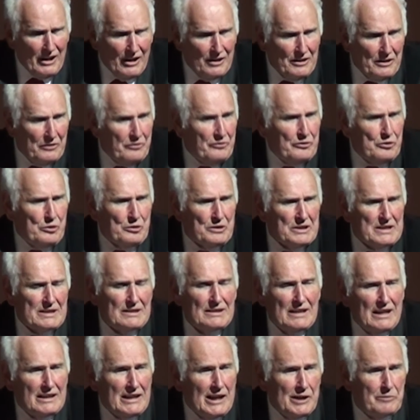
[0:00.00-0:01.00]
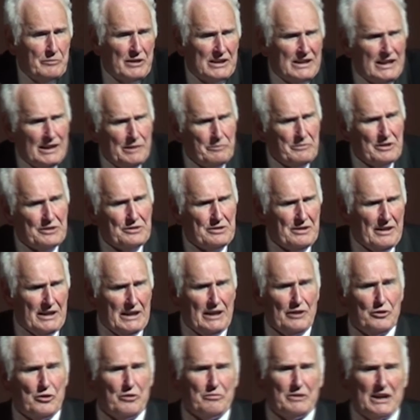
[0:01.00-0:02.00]
Of course not. I'm a chemist, so I
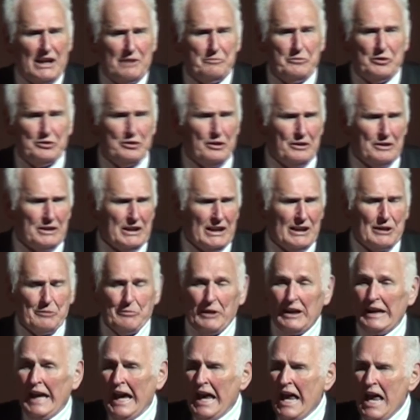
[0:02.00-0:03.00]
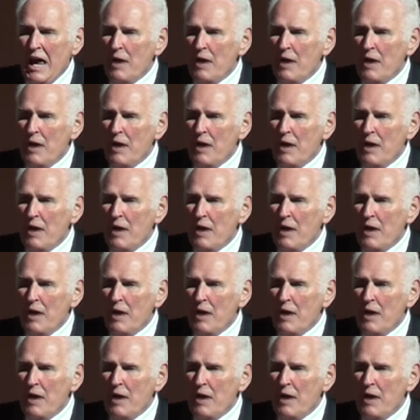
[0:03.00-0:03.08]
know what I'm talking about.